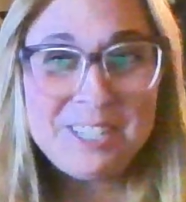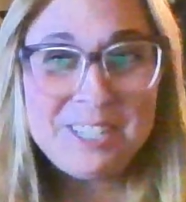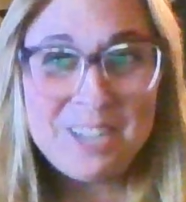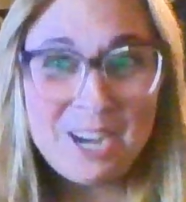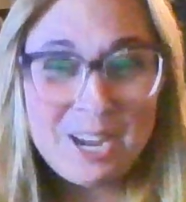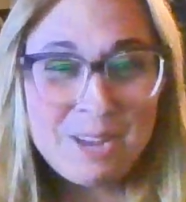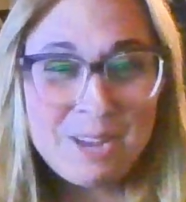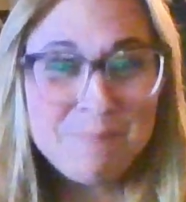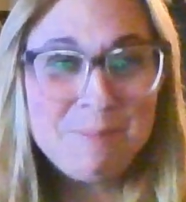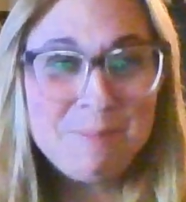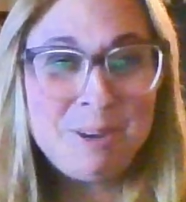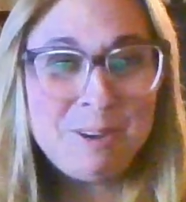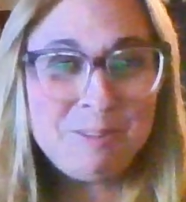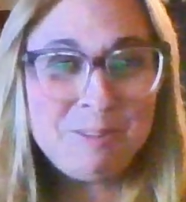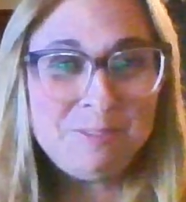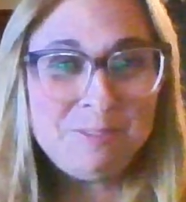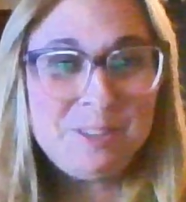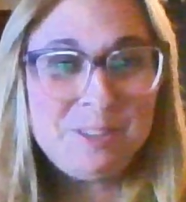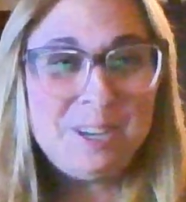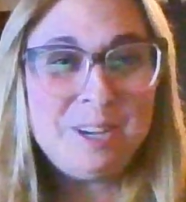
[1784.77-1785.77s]
time
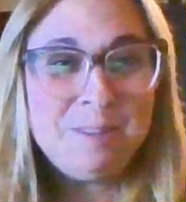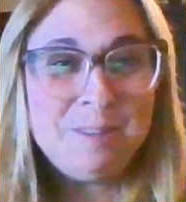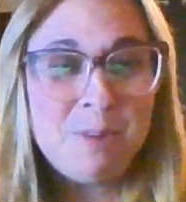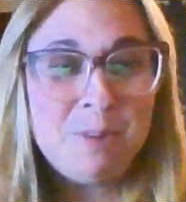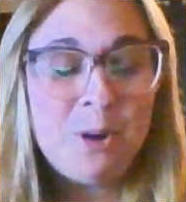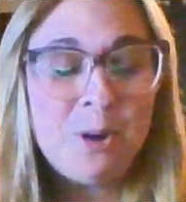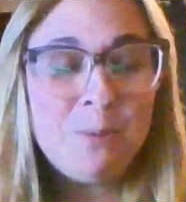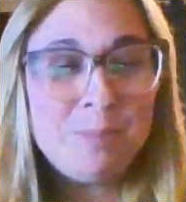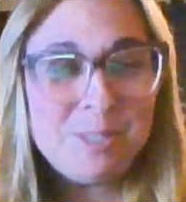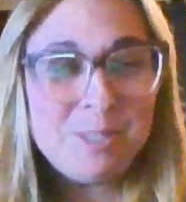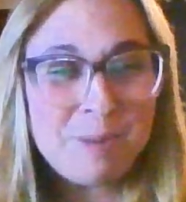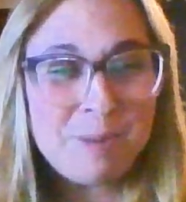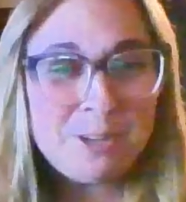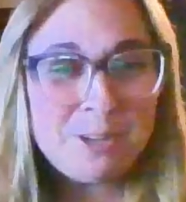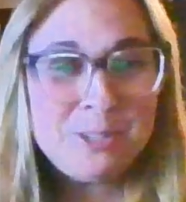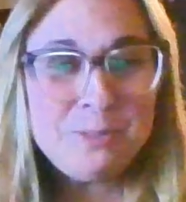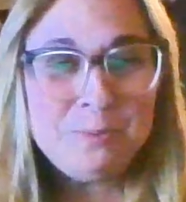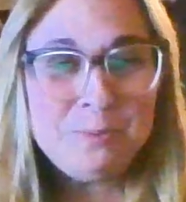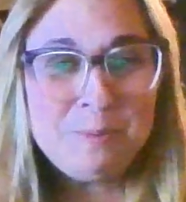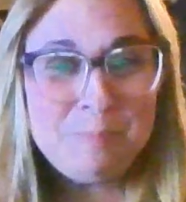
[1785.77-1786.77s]
of home
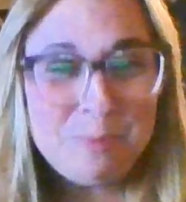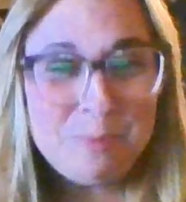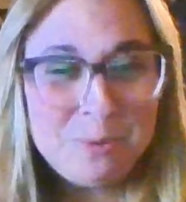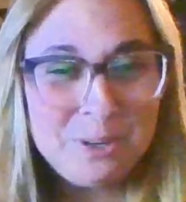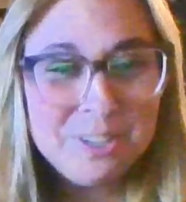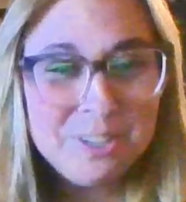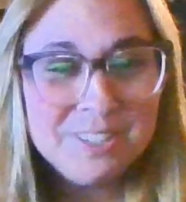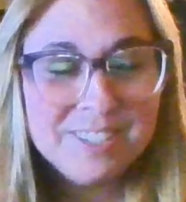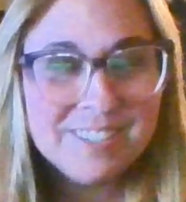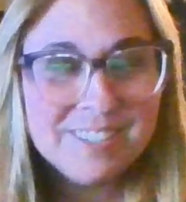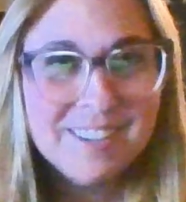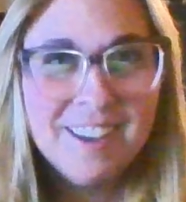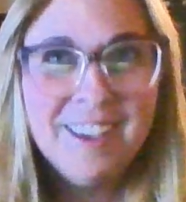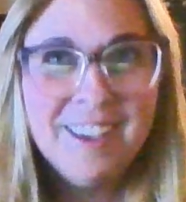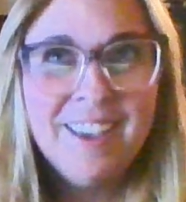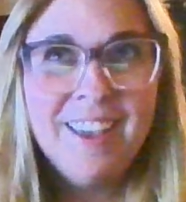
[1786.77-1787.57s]
inspection reports.